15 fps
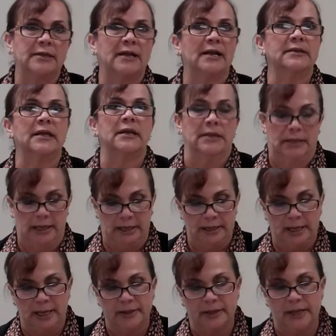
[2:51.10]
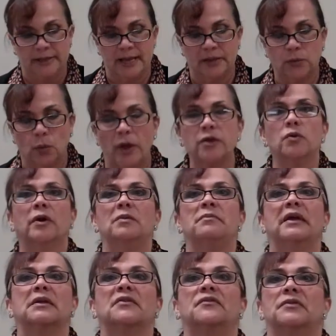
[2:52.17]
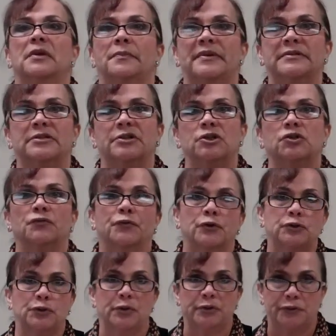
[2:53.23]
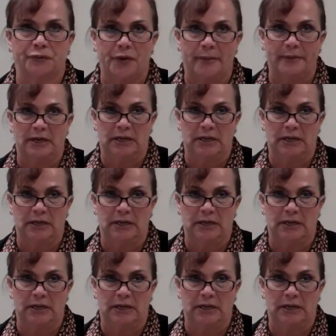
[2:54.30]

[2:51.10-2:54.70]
and that way you can make the best decision for you and your family.